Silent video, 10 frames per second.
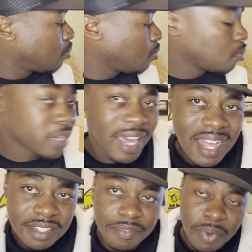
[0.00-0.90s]
Well,
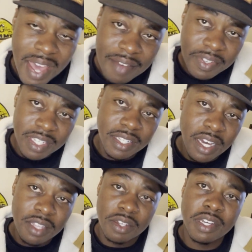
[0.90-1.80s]
guys, if you have any
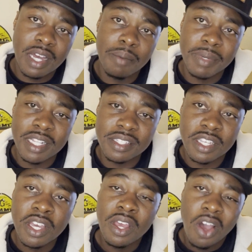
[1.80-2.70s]
other comments
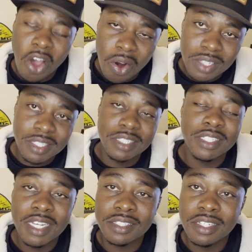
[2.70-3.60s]
or
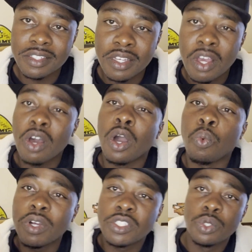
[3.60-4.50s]
suggestions on
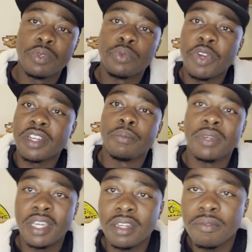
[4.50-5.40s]
what you would
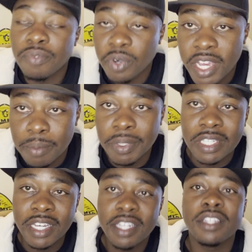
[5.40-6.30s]
recommend for a
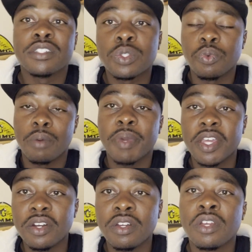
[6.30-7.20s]
beginning swim
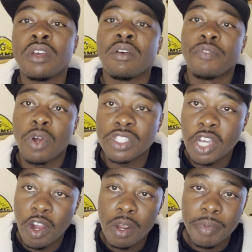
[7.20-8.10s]
baiter, as far as
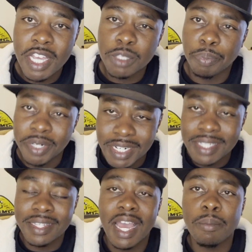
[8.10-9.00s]
hard baits, put it
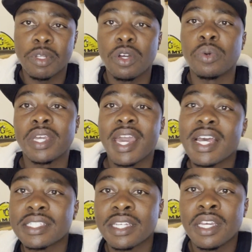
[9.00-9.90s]
down below,
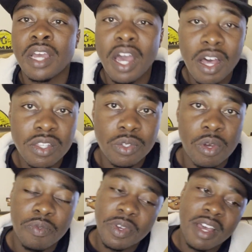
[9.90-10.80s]
guys. Also,
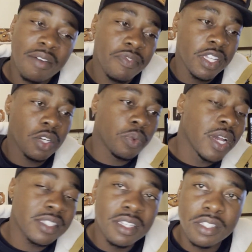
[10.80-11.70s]
if you have further
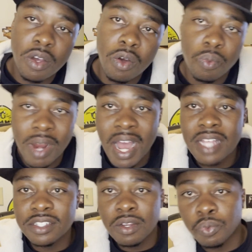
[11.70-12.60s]
questions on
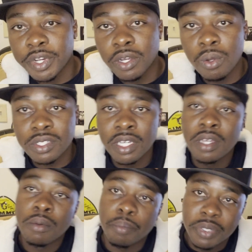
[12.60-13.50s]
rods and reels,
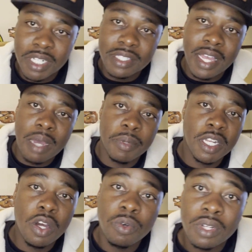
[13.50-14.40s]
put it down
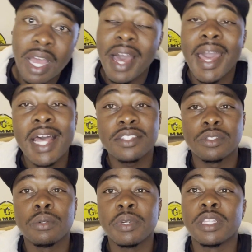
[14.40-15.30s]
below. I'll answer
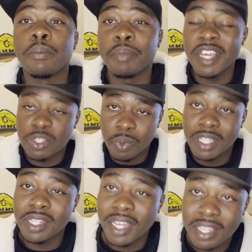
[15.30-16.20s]
them in the best way
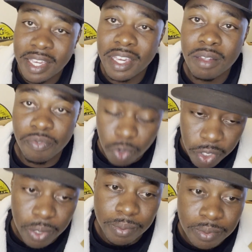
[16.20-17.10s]
that I can for
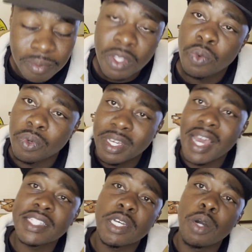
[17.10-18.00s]
you. Well,
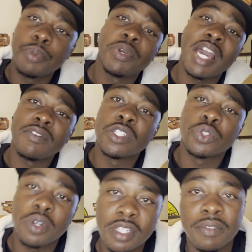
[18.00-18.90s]
guys, I hope you have
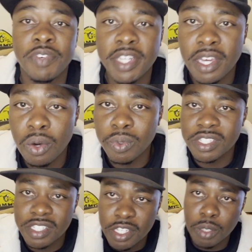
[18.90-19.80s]
enjoyed this video. We'll
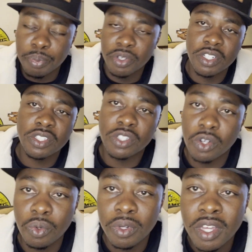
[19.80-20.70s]
see you pretty
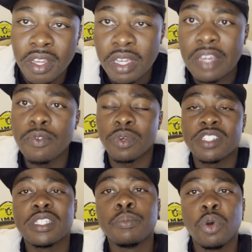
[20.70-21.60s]
soon. If you want to
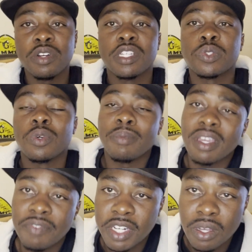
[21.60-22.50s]
see more of these swim
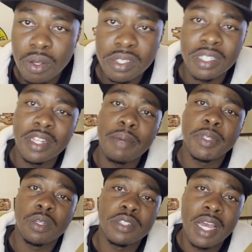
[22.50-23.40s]
bait videos, let me
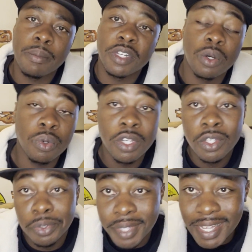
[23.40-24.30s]
know down below.
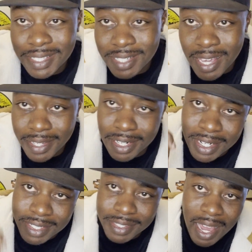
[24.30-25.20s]
You guys take
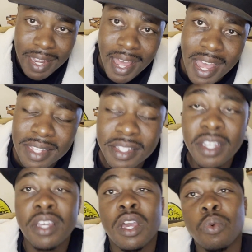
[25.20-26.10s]
care, tight lines,
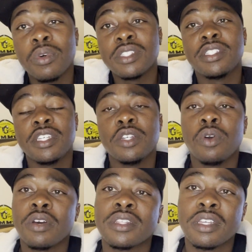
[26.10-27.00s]
and we'll see you
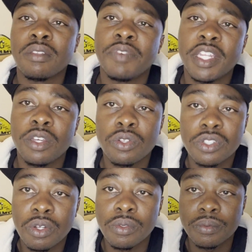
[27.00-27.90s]
on another video
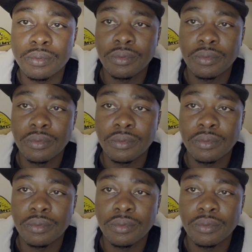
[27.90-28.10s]
soon.